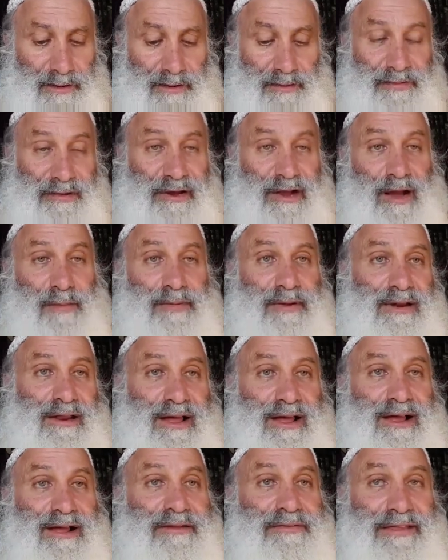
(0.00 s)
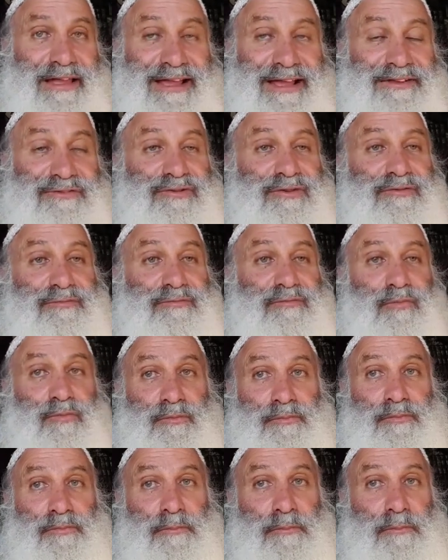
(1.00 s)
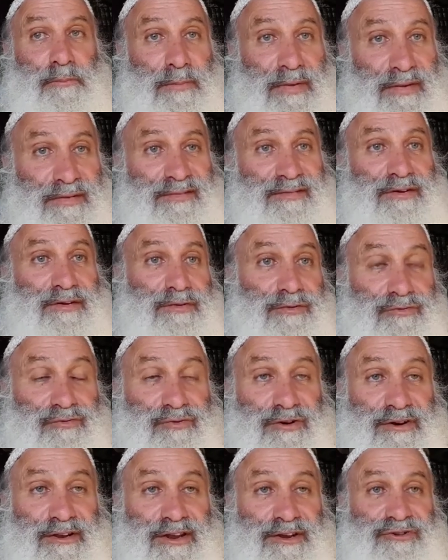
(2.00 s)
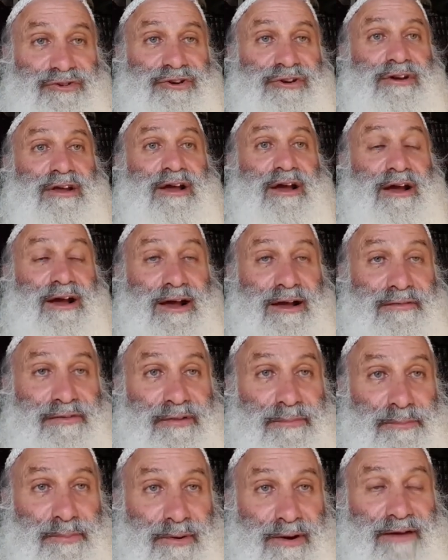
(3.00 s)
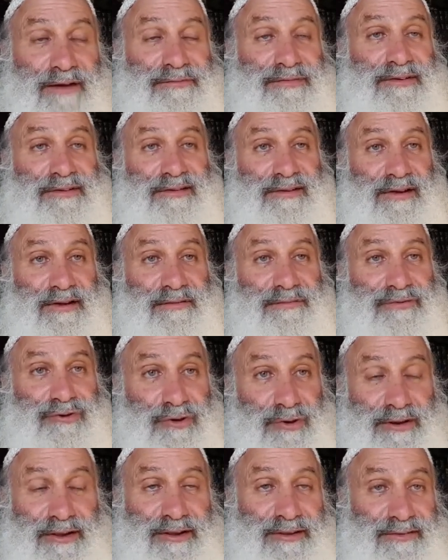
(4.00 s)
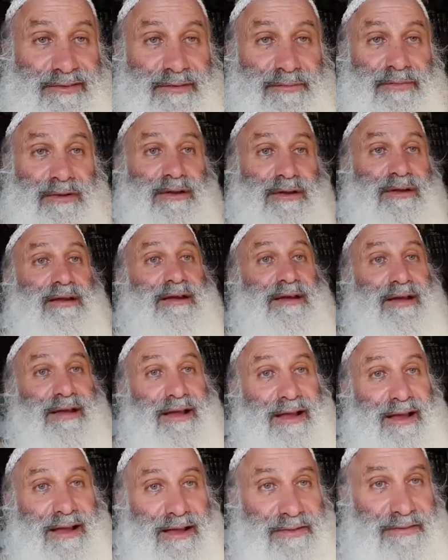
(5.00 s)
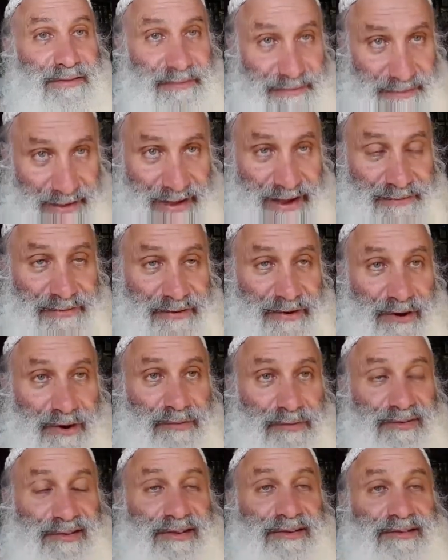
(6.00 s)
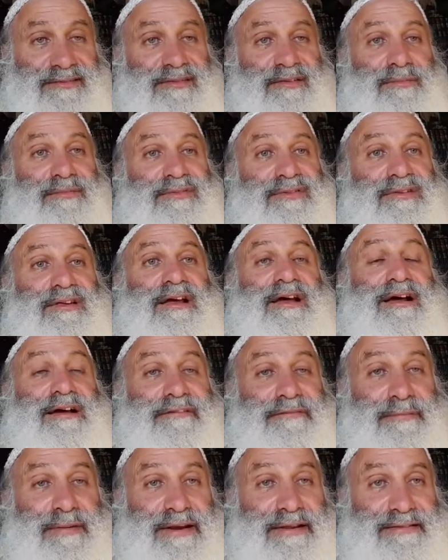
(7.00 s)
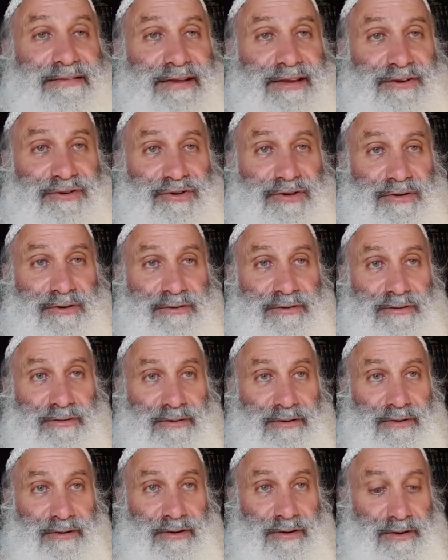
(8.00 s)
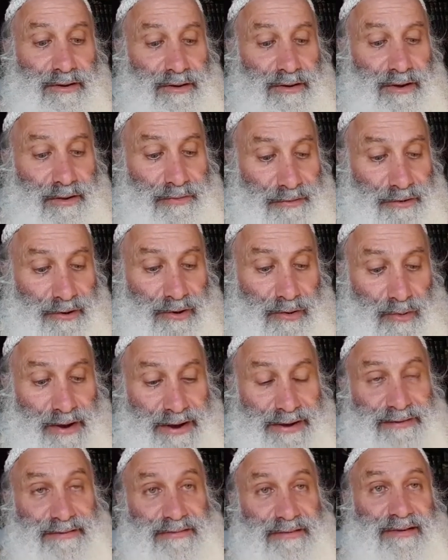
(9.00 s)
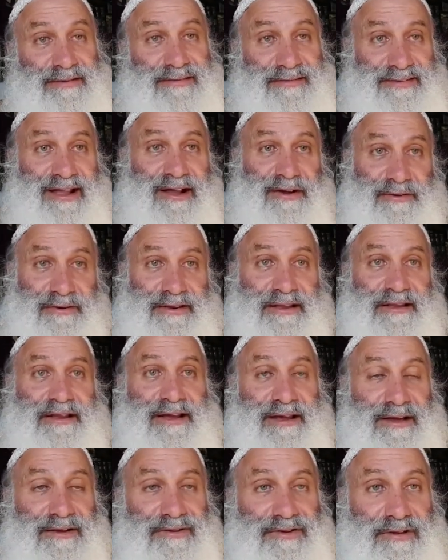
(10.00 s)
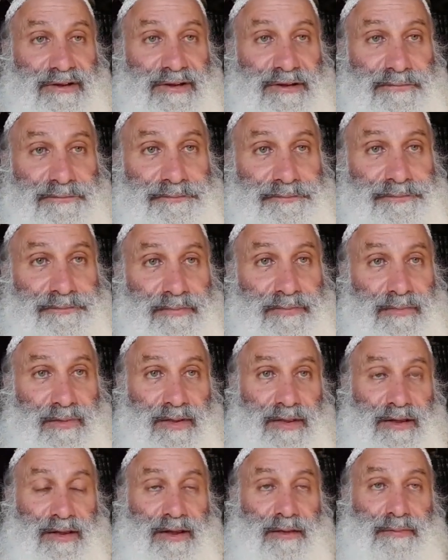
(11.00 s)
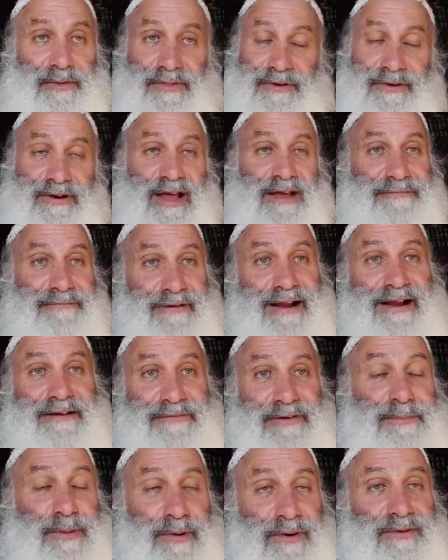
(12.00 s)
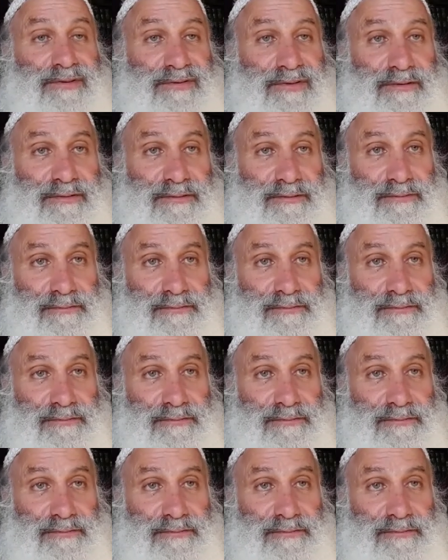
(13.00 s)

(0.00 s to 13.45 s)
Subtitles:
The Kabbalah, the ancient mystical tradition of the prophets of Judaism, they have their own systems of meditation, and they're quite astounding actually, but they're not for every person.